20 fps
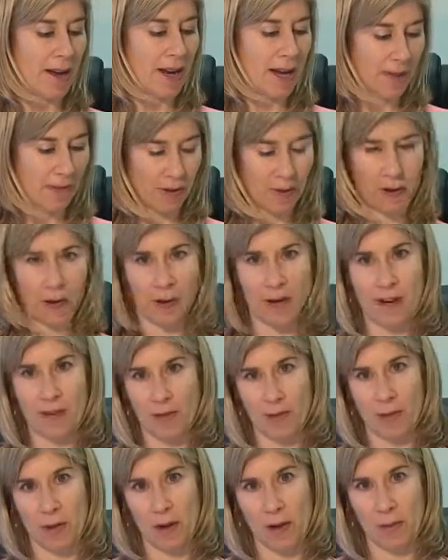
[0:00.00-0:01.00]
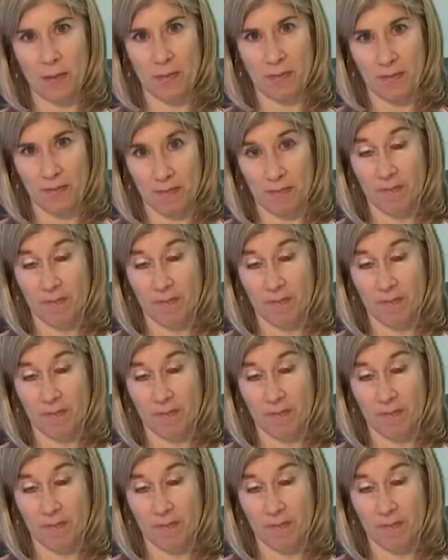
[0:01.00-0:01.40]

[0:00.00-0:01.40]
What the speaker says: Even though